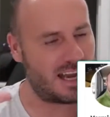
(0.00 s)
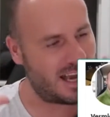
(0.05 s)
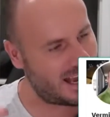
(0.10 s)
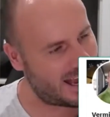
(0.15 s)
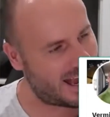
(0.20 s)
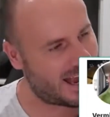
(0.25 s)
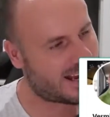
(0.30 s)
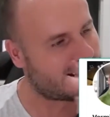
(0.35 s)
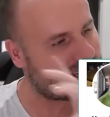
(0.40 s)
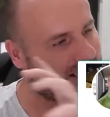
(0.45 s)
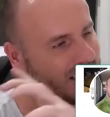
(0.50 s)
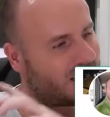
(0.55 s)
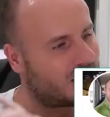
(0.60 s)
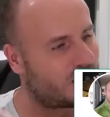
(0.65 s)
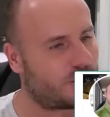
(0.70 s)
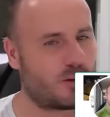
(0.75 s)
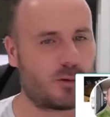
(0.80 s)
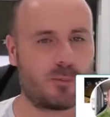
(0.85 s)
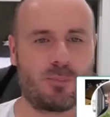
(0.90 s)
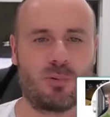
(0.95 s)
Finally,
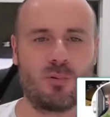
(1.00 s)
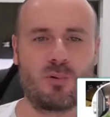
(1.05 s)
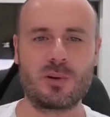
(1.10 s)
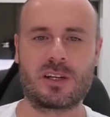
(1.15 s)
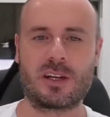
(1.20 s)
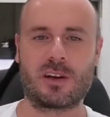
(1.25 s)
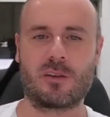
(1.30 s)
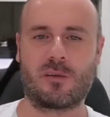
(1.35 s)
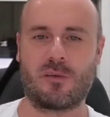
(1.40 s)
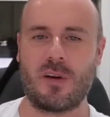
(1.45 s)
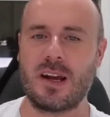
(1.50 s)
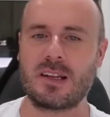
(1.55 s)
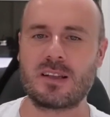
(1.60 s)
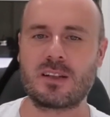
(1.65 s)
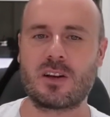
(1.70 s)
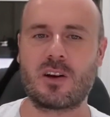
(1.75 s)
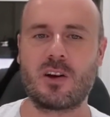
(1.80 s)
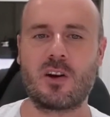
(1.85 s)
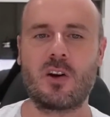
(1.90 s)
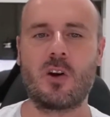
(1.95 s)
Putin is
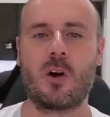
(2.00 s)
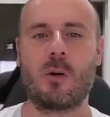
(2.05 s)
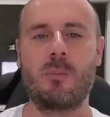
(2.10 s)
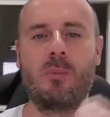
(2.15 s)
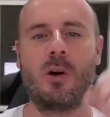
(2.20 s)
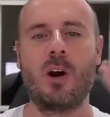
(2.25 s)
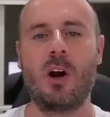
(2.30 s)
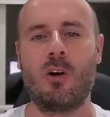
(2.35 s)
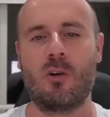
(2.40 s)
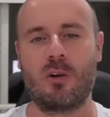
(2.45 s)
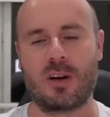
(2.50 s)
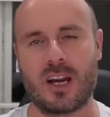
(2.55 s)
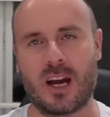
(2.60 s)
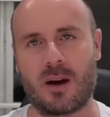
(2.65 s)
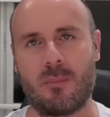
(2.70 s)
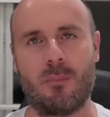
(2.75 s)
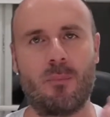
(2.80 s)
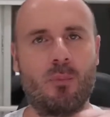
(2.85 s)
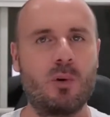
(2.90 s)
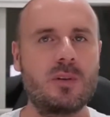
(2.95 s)
indeed arrested and
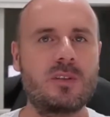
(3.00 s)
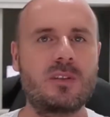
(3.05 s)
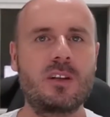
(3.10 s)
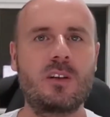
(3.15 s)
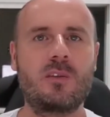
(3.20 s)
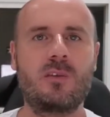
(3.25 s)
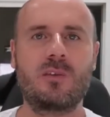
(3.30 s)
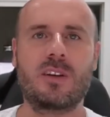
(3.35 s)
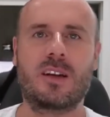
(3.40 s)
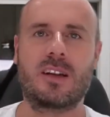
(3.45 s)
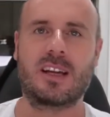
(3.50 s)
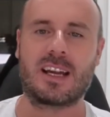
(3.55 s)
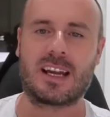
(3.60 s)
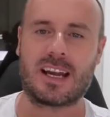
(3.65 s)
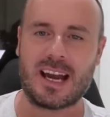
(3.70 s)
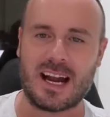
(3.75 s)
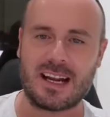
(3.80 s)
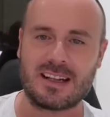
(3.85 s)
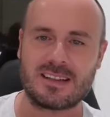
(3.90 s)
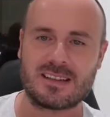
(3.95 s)
he must justify
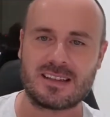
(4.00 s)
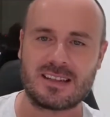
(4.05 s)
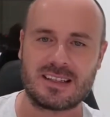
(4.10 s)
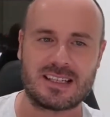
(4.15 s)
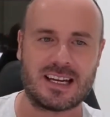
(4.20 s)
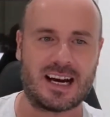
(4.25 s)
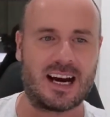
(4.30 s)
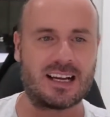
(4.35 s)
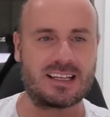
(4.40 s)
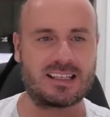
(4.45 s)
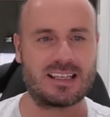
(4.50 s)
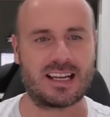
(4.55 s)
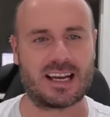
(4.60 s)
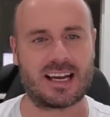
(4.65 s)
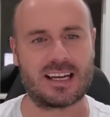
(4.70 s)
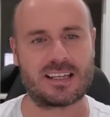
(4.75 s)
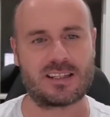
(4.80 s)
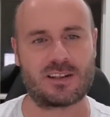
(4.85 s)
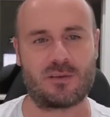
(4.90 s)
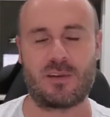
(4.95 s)
all of his
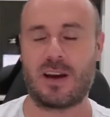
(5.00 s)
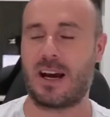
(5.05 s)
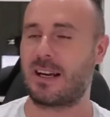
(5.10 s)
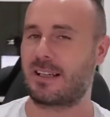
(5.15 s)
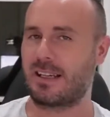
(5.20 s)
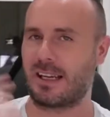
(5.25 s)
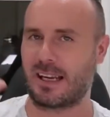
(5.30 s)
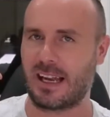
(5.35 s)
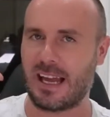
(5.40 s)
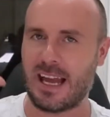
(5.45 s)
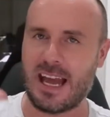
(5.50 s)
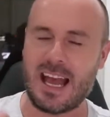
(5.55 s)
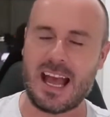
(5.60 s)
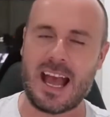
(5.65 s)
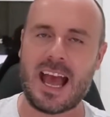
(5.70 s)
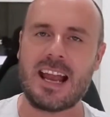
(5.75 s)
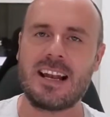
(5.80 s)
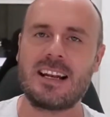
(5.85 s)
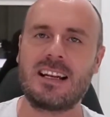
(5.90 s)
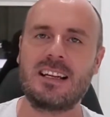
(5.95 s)
actions.
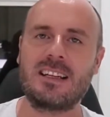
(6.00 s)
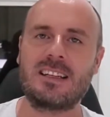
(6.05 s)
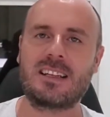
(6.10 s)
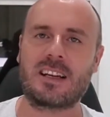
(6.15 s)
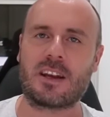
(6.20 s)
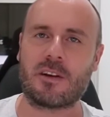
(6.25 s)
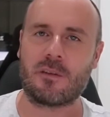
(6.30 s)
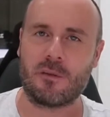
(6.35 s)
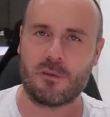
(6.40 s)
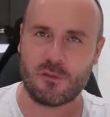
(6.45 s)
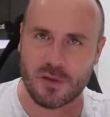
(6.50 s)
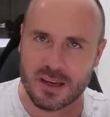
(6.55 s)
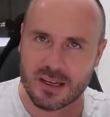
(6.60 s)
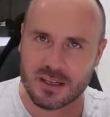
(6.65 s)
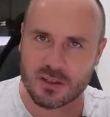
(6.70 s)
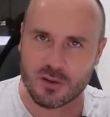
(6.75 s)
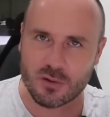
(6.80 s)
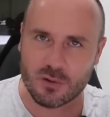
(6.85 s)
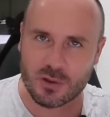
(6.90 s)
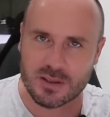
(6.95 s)
Finally,
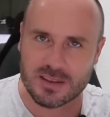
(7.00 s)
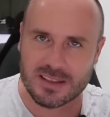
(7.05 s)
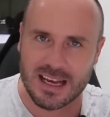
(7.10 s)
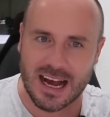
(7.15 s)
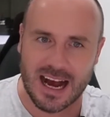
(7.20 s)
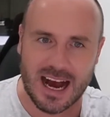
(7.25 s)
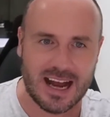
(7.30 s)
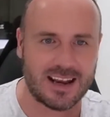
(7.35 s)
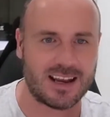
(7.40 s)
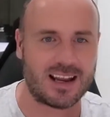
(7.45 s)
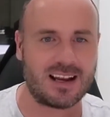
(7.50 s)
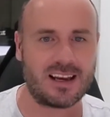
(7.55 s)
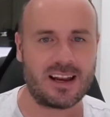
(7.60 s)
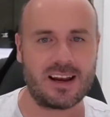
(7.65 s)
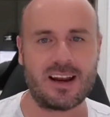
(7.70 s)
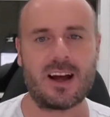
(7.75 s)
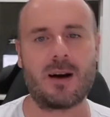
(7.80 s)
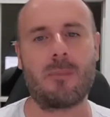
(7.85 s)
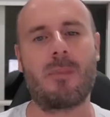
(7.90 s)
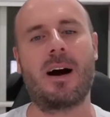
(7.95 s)
our Anna-Lena wins
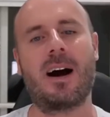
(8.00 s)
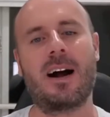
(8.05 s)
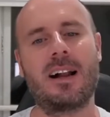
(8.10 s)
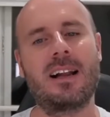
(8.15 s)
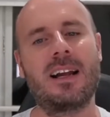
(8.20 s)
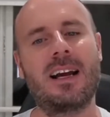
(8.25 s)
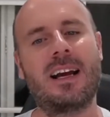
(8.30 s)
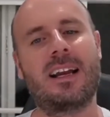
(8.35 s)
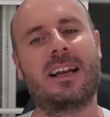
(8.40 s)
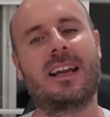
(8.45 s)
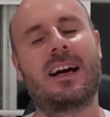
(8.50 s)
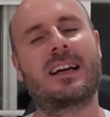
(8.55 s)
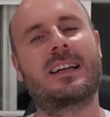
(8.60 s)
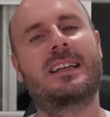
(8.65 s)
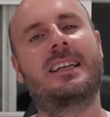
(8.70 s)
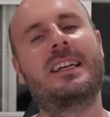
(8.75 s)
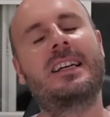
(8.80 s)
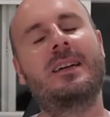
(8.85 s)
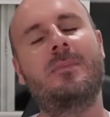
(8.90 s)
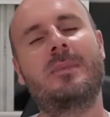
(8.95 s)
for once,
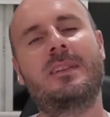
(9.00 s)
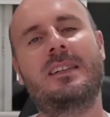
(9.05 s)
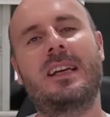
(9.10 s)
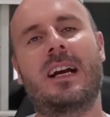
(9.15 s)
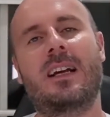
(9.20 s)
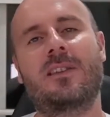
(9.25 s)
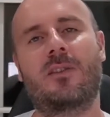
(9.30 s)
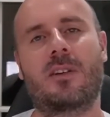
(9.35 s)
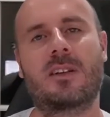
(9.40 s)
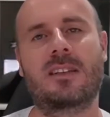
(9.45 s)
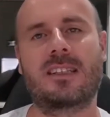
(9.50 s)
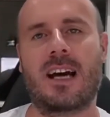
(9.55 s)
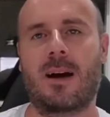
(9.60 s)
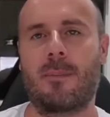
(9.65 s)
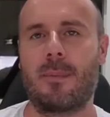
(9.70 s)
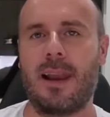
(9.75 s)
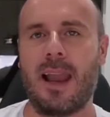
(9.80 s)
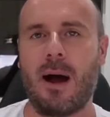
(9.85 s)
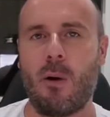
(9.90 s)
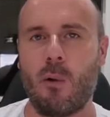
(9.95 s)
after she has
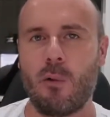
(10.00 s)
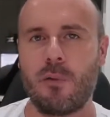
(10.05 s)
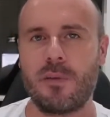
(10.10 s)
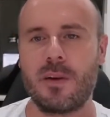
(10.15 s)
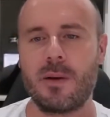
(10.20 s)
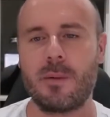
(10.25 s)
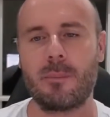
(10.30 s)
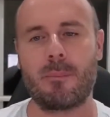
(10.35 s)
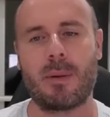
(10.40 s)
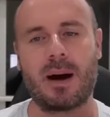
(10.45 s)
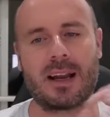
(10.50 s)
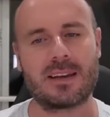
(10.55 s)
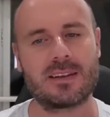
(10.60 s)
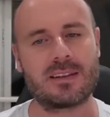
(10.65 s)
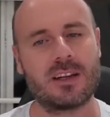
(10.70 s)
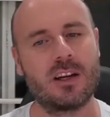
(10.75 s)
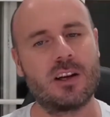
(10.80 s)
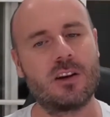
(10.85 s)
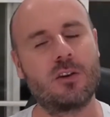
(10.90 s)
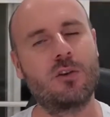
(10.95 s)
otherwise been
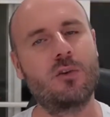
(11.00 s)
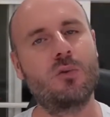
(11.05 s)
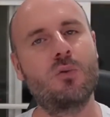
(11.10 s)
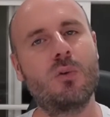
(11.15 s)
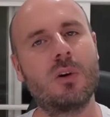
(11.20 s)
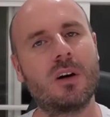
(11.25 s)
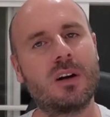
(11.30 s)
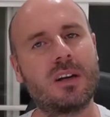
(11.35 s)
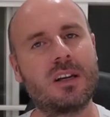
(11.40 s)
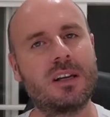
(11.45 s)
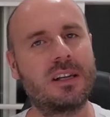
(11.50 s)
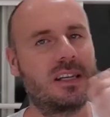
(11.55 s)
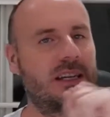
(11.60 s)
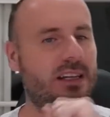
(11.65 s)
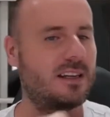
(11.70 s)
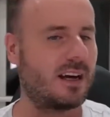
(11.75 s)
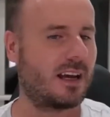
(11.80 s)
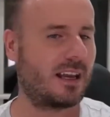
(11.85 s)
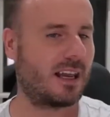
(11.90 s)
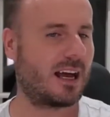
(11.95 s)
constantly facing
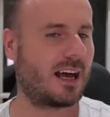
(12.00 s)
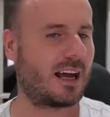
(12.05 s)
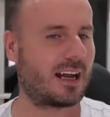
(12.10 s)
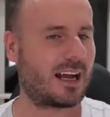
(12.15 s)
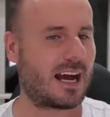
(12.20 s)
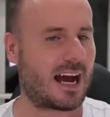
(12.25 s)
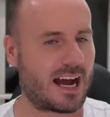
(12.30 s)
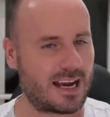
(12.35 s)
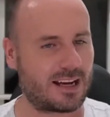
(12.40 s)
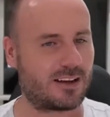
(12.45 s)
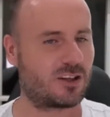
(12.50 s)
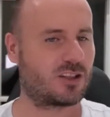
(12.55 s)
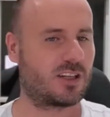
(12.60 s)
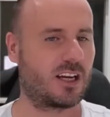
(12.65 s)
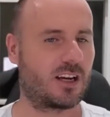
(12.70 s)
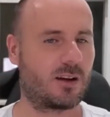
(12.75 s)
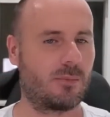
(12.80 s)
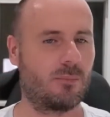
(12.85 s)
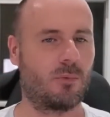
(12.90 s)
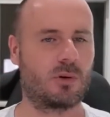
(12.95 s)
defeats. Of
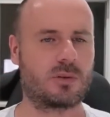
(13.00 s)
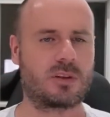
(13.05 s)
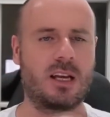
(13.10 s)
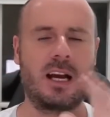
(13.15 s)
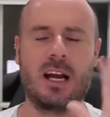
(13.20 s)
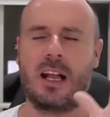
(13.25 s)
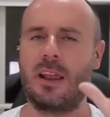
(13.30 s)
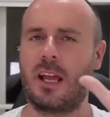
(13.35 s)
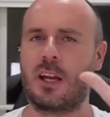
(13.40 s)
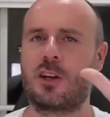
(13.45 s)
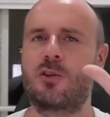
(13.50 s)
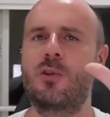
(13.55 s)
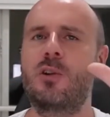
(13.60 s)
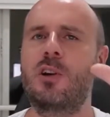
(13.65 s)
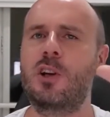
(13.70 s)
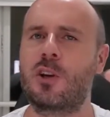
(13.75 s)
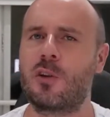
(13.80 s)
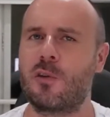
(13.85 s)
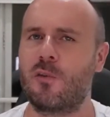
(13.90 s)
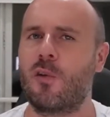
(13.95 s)
course, this is
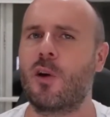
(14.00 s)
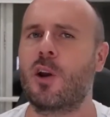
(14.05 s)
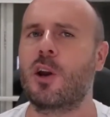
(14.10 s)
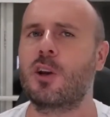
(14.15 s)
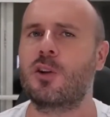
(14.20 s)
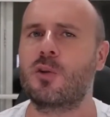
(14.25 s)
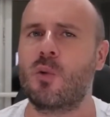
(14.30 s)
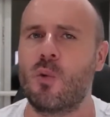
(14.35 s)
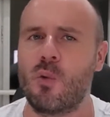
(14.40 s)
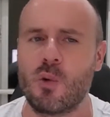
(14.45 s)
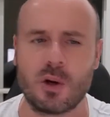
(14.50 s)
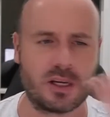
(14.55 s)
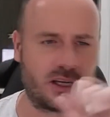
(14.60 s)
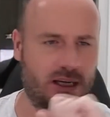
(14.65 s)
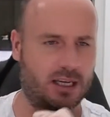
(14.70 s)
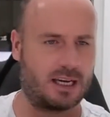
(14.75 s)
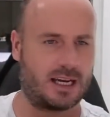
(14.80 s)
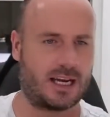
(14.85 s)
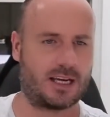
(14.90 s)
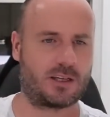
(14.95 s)
completely
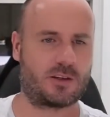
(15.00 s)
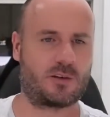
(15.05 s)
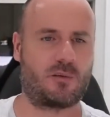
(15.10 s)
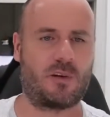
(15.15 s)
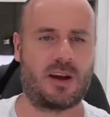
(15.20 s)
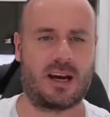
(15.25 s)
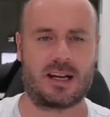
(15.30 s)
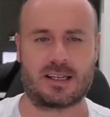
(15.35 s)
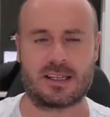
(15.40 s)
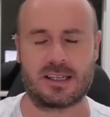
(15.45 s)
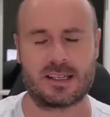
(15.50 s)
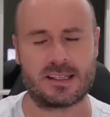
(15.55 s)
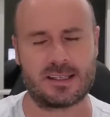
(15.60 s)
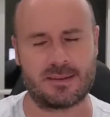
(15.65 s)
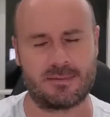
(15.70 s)
unjustified.